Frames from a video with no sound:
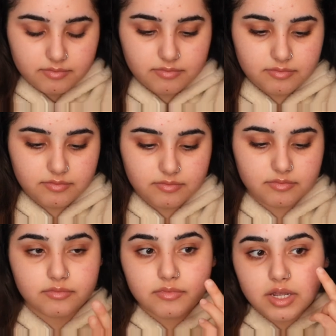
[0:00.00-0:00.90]
I
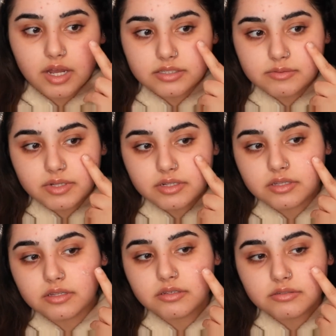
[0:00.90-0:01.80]
can't smell
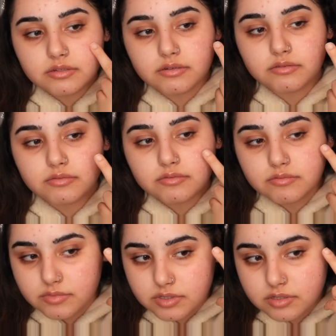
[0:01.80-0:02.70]
anything, so
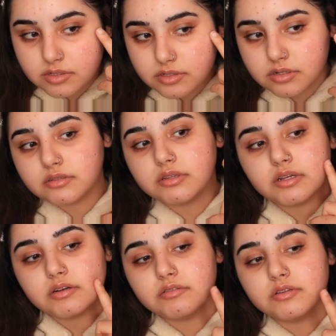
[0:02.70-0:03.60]
I'm just going to dot
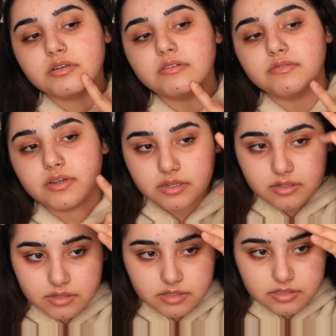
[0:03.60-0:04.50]
that on
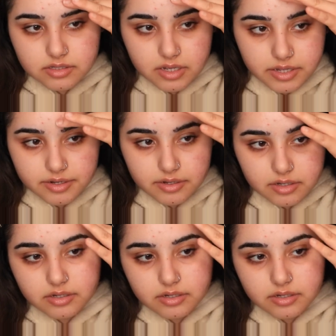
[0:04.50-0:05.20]
this side.